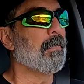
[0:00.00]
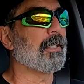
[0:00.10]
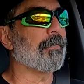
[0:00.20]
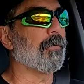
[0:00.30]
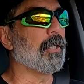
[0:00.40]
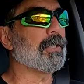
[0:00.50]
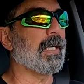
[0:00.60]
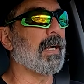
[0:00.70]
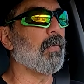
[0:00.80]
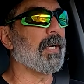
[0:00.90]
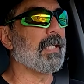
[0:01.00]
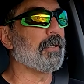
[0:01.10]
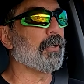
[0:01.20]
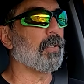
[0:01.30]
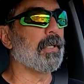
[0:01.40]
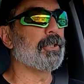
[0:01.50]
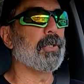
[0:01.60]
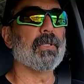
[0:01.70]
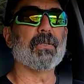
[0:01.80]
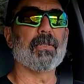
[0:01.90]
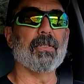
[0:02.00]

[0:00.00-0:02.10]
But the first thing I wanna encourage you